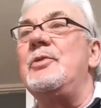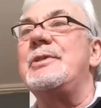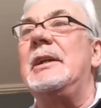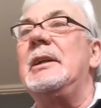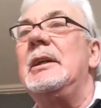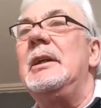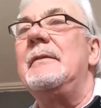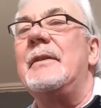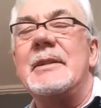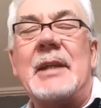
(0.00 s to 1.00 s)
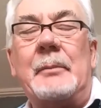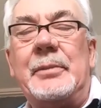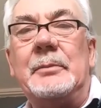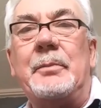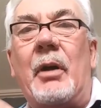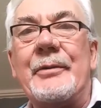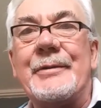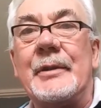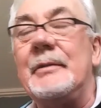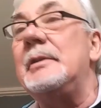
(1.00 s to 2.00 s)
using, for example,
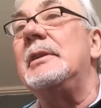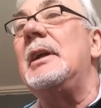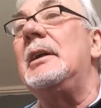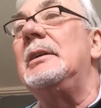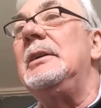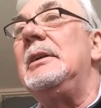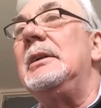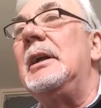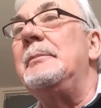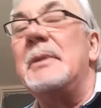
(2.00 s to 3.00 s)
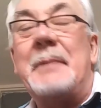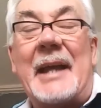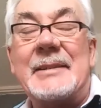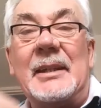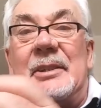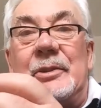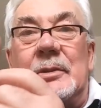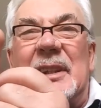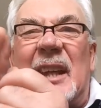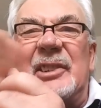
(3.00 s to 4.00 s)
balsa and with plastic, because you
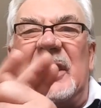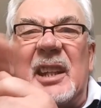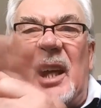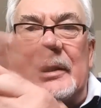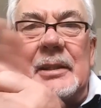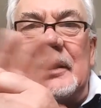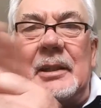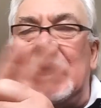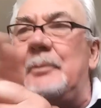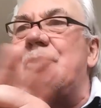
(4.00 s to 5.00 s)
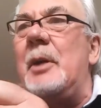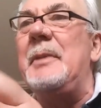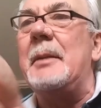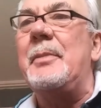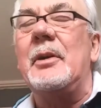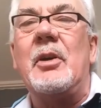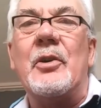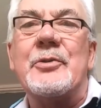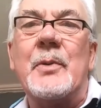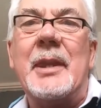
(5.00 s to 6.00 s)
can actually cut it and keep trimming it. But of
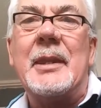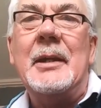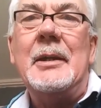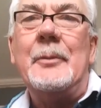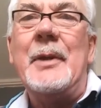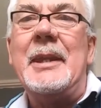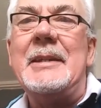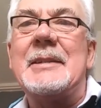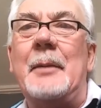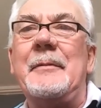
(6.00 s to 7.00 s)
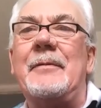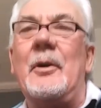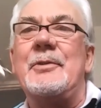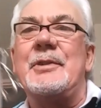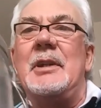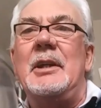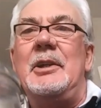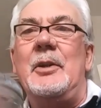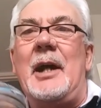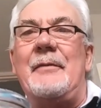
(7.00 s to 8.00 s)
course, with these type of floats,
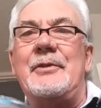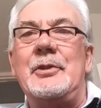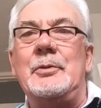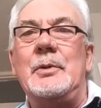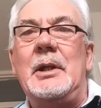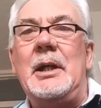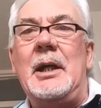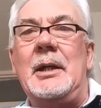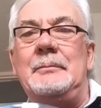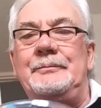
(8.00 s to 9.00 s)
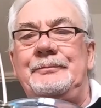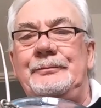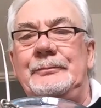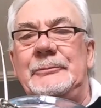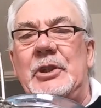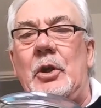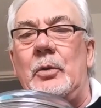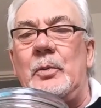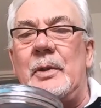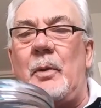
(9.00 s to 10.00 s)
you have to
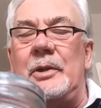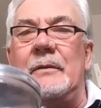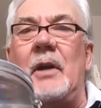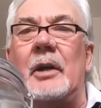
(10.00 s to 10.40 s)
go with what you've